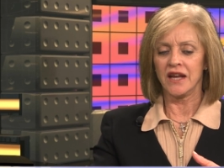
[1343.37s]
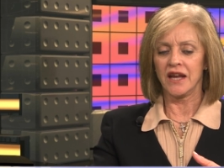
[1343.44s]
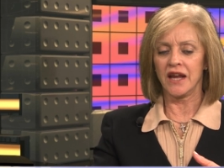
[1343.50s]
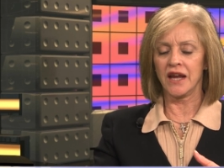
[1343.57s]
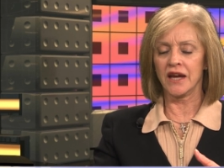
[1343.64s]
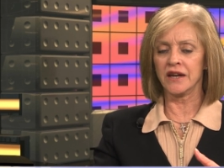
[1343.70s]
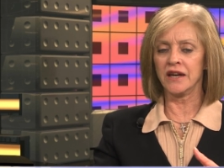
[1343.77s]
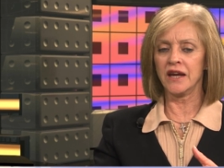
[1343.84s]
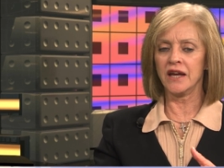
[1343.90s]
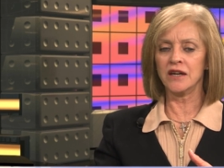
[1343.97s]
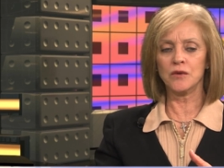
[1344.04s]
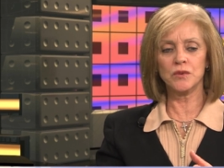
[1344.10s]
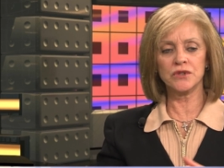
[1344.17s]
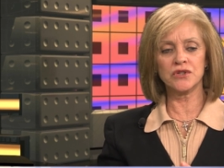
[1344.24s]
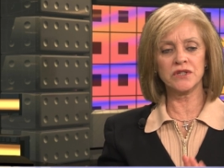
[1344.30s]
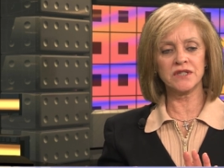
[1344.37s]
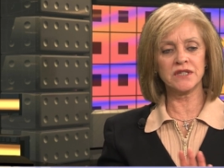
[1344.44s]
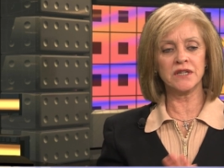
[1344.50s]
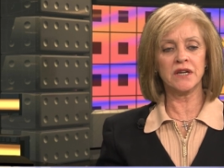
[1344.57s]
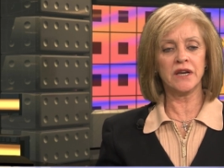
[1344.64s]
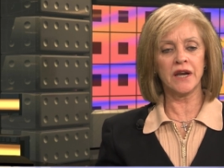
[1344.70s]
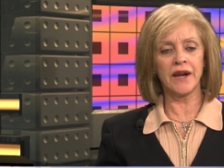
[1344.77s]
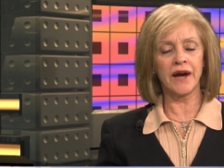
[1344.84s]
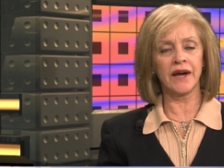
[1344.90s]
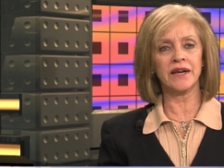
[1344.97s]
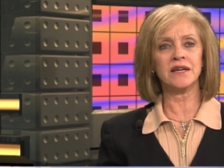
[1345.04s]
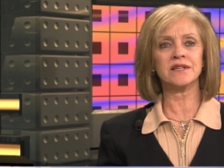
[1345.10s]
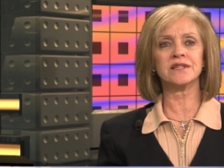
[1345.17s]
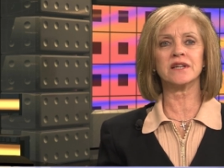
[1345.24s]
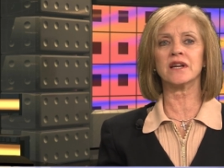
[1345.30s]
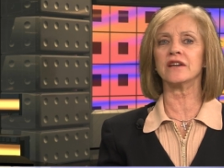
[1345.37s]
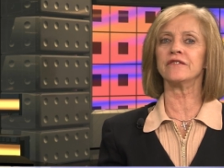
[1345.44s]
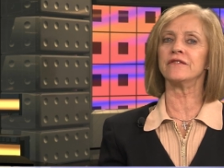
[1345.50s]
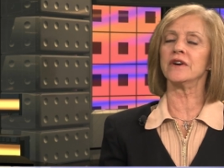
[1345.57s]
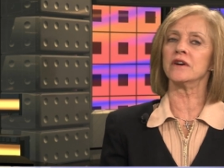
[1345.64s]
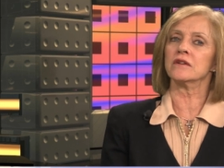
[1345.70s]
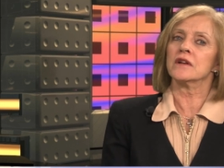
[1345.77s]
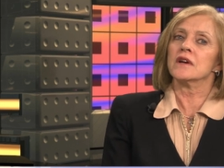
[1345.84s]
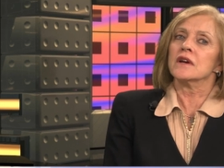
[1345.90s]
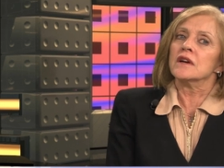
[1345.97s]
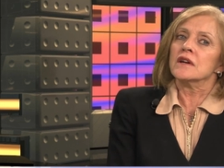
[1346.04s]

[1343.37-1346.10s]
and it was just nice, and I felt